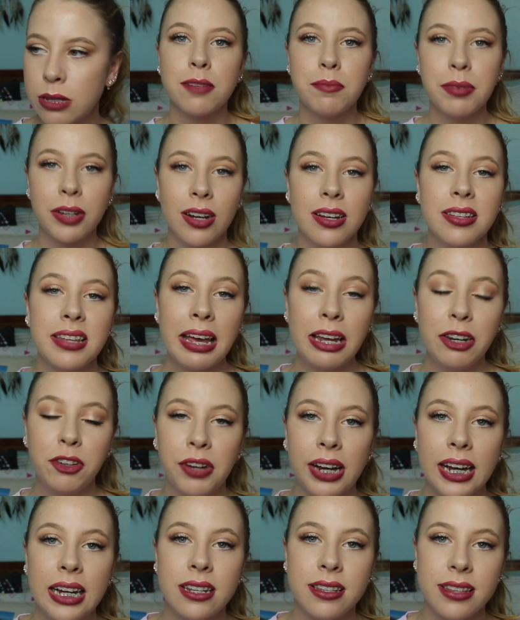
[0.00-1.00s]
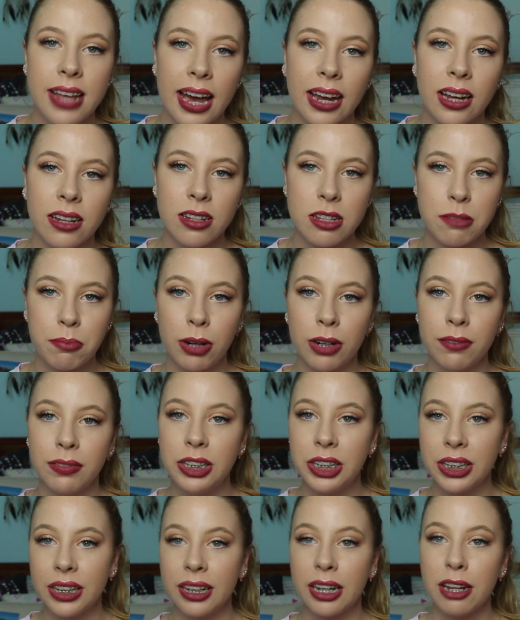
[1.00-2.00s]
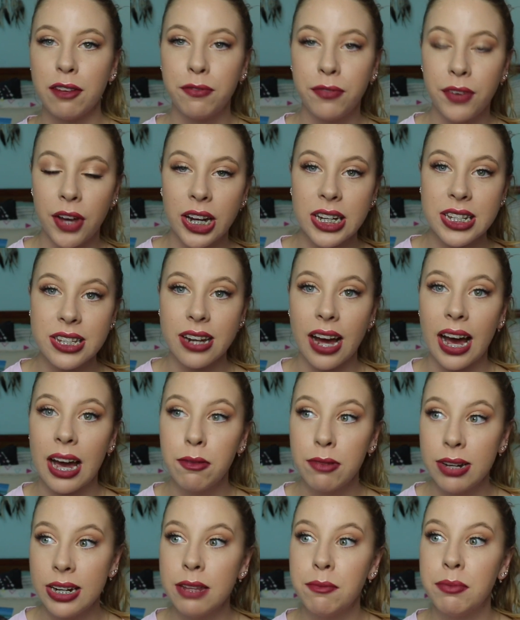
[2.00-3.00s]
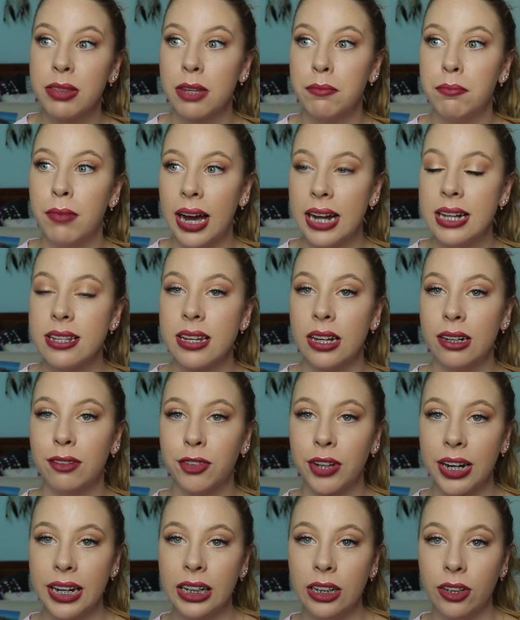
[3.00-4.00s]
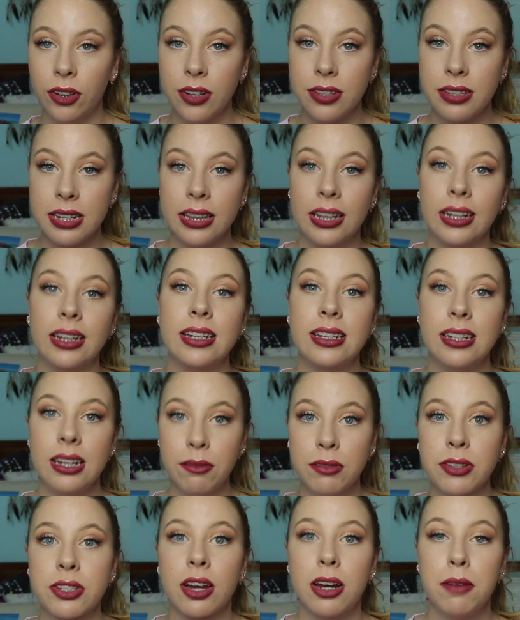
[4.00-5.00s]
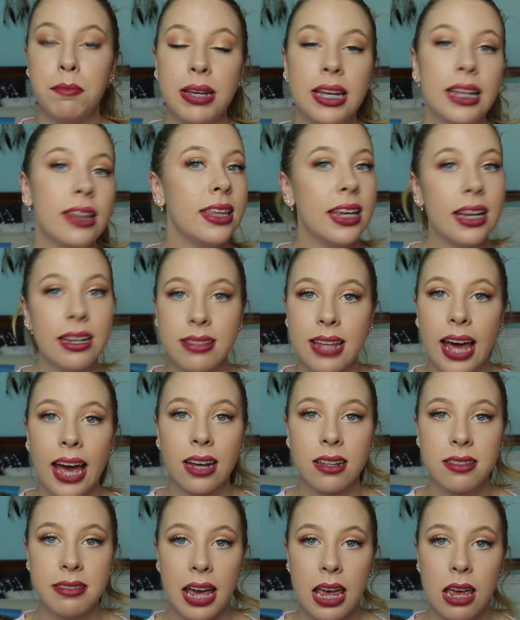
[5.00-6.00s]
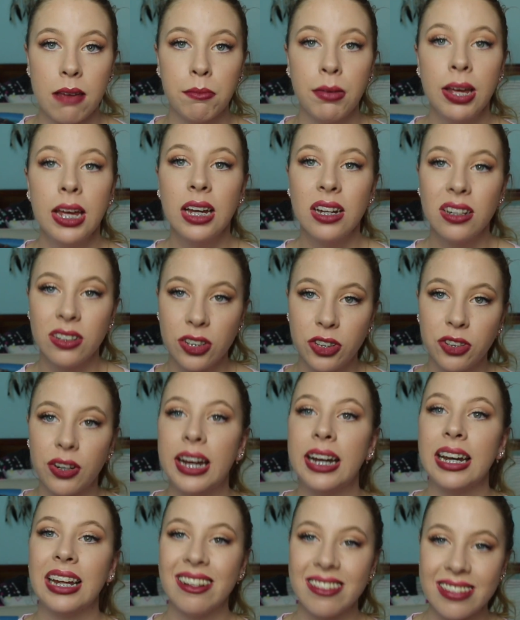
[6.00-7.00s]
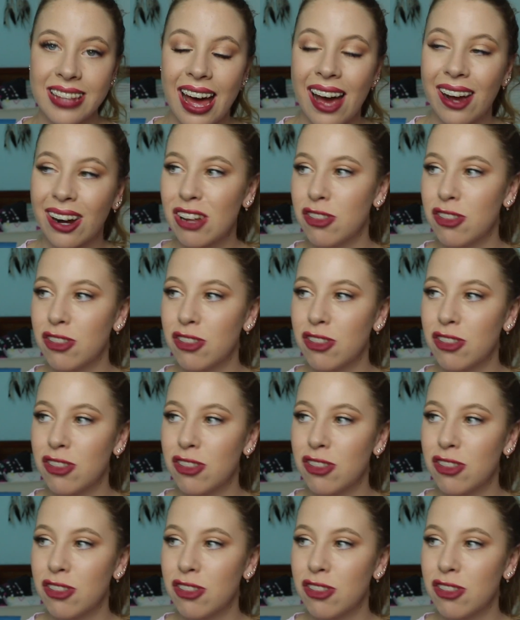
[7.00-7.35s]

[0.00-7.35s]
So because I had trained Zach in the sport of agility first, I went in with the mindset of training Lucy that it was going to be the exact same to training Zach.